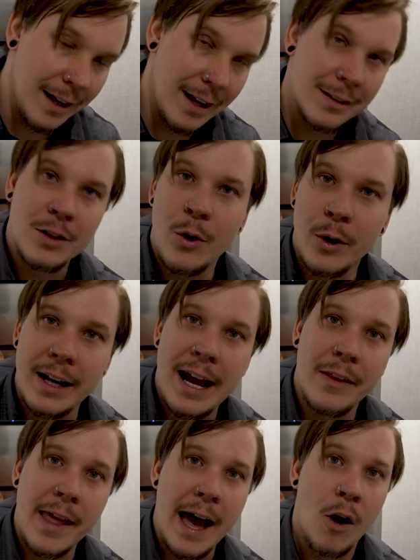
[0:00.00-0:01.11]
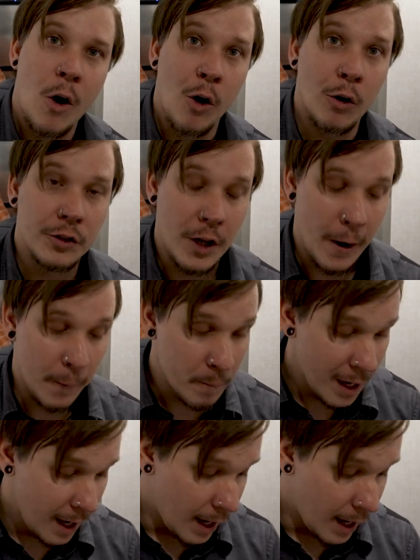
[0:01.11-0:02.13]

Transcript: it's going down that hole. So